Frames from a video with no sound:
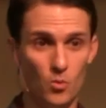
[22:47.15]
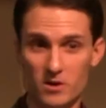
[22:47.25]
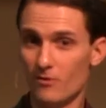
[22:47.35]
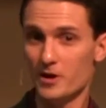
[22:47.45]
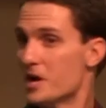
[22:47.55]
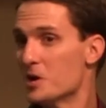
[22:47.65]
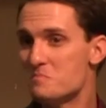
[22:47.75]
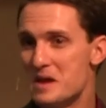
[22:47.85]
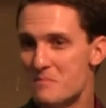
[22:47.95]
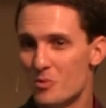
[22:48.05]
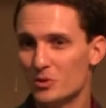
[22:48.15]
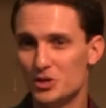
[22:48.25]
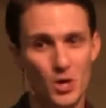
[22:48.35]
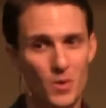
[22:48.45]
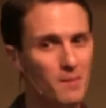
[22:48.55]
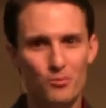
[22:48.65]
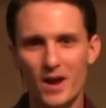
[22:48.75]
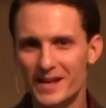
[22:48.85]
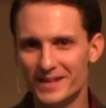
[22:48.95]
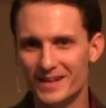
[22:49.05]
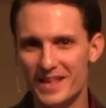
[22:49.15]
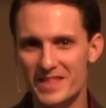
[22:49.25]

one of our young people would show up pregnant